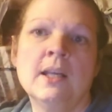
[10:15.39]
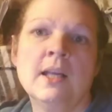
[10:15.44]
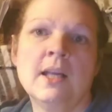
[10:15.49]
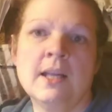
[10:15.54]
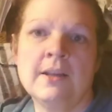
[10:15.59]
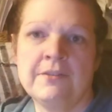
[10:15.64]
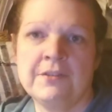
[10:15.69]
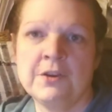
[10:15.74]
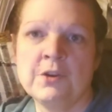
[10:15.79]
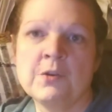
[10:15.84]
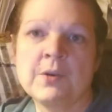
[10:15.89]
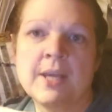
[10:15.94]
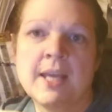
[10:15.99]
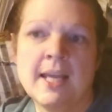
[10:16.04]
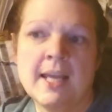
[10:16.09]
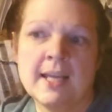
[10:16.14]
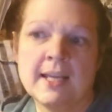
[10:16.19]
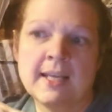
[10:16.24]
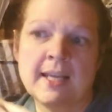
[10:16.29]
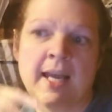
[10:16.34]
if you
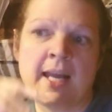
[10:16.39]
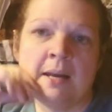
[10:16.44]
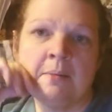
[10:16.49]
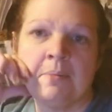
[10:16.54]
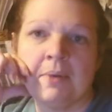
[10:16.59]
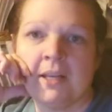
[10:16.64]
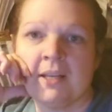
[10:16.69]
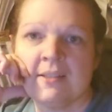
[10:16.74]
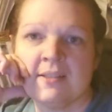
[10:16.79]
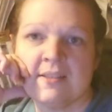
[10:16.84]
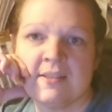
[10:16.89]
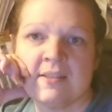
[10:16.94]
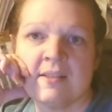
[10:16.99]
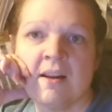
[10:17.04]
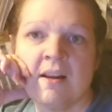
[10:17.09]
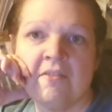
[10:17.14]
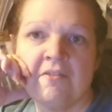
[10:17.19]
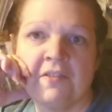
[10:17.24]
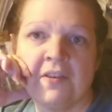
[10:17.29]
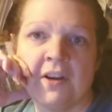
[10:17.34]
can't get it because it's
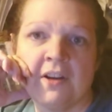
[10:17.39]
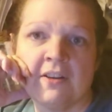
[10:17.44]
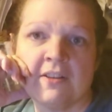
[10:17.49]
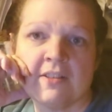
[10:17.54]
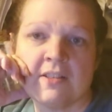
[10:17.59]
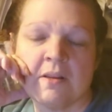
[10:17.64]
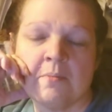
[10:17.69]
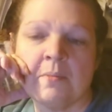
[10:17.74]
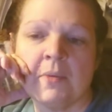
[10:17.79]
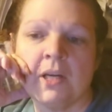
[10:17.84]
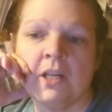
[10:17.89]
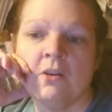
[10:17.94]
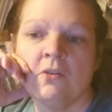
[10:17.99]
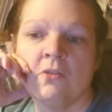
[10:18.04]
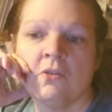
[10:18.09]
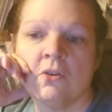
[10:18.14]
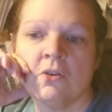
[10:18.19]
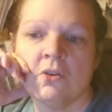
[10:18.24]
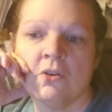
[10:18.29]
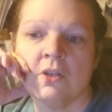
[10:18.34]
not fair to somebody who
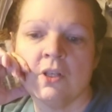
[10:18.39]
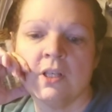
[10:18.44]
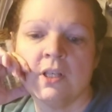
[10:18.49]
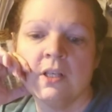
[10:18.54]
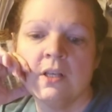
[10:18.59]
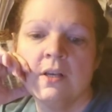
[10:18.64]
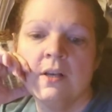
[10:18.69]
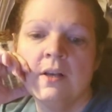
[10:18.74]
could.